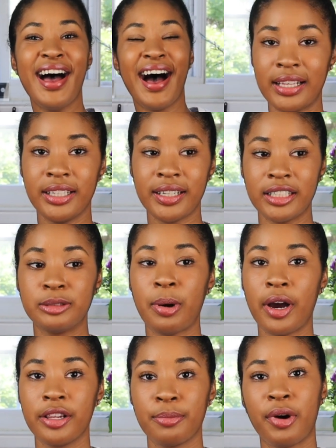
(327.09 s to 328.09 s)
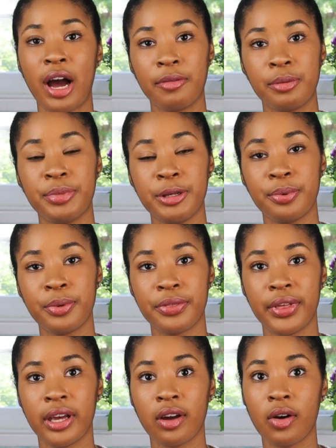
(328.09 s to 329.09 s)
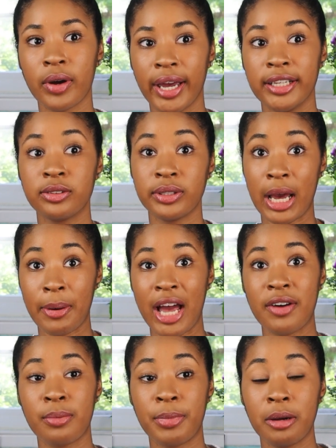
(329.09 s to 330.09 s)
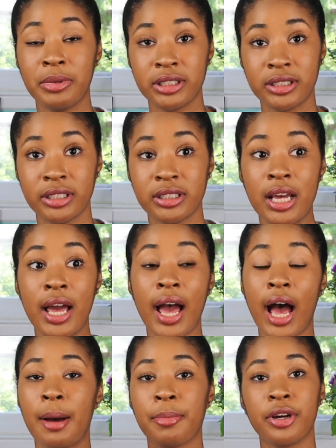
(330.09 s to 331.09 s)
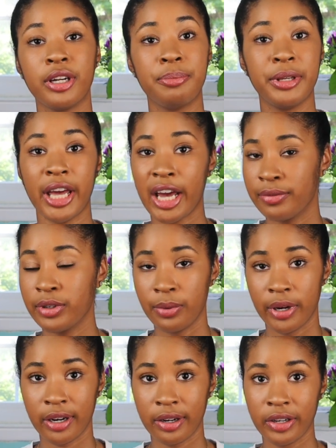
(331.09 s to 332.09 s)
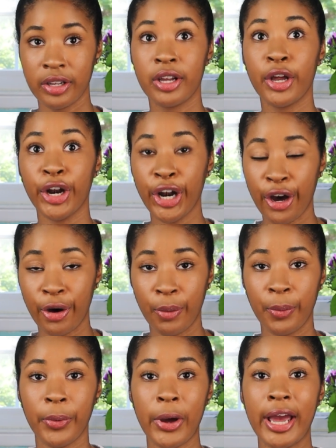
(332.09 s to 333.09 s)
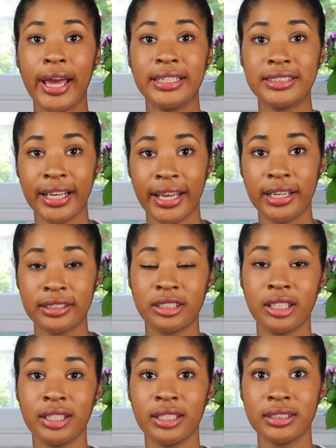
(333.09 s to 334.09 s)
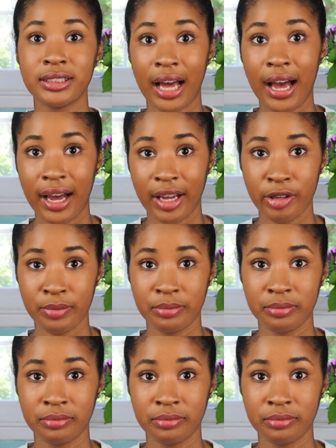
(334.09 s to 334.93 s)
I think that's part of the problem. People think, okay, so now I have a publicist, I'm going to be everywhere. No, it takes time.